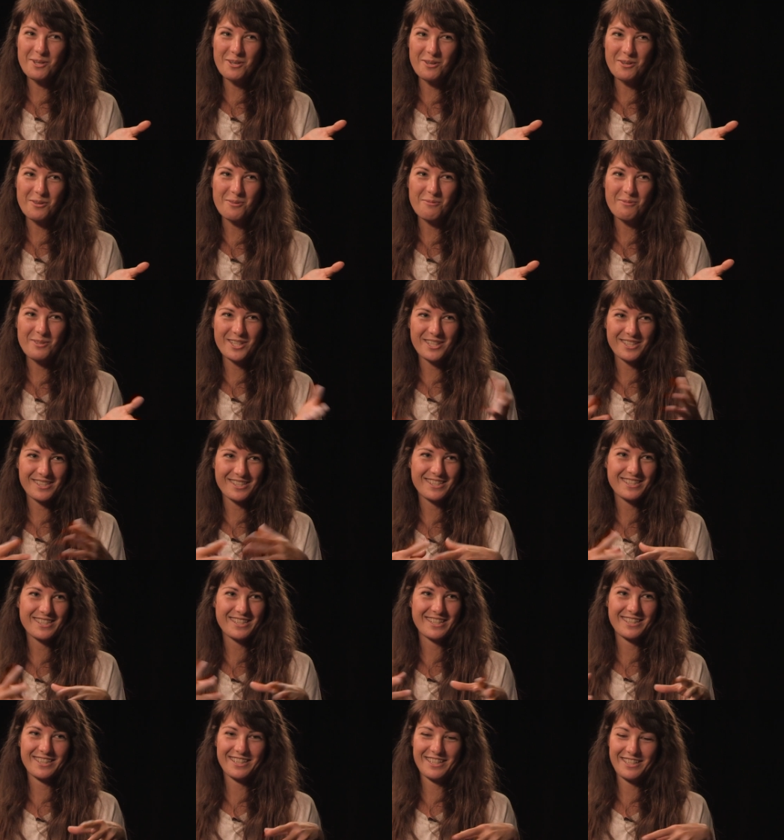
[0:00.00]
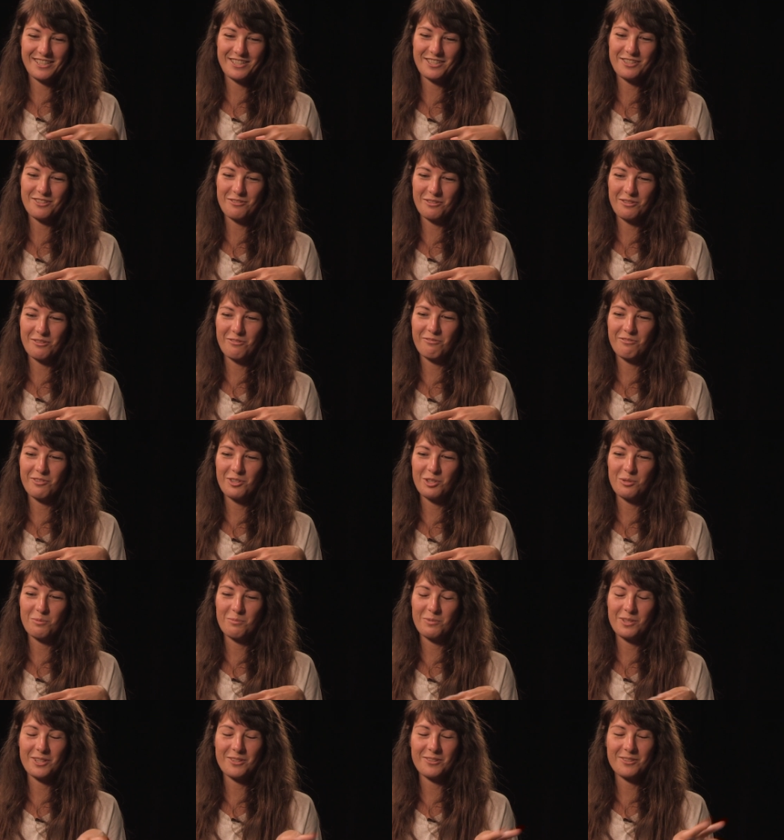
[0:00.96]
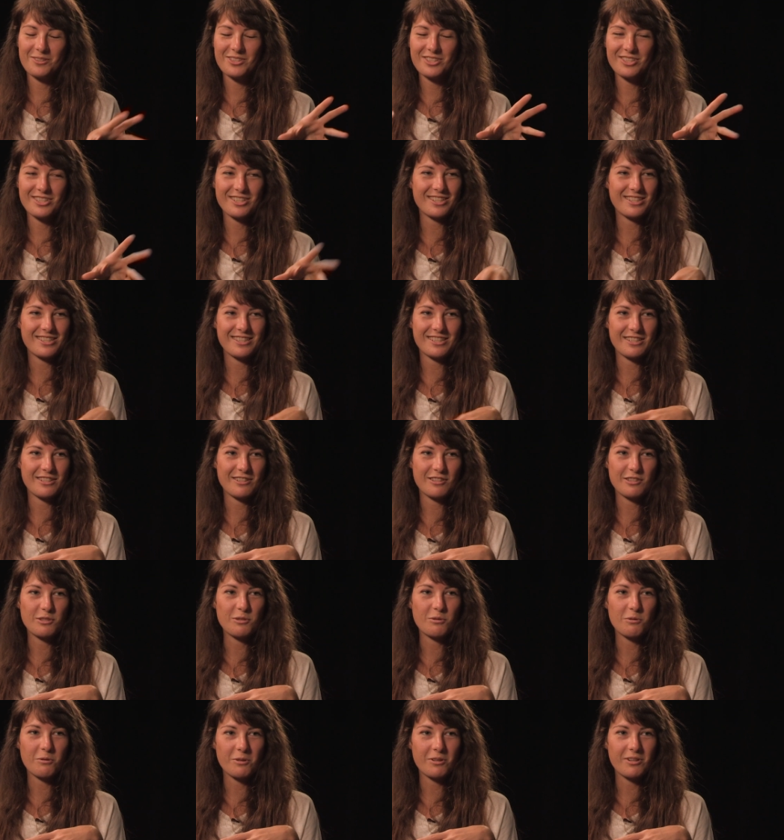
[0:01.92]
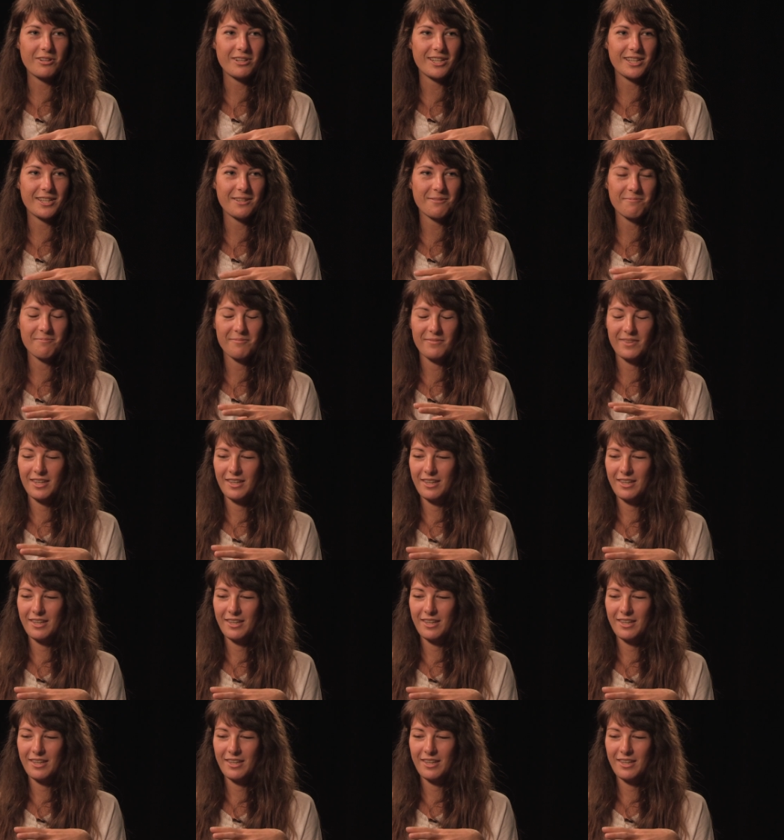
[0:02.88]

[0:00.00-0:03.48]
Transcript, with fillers: mural because it's like the history of film, you know, it's just a story.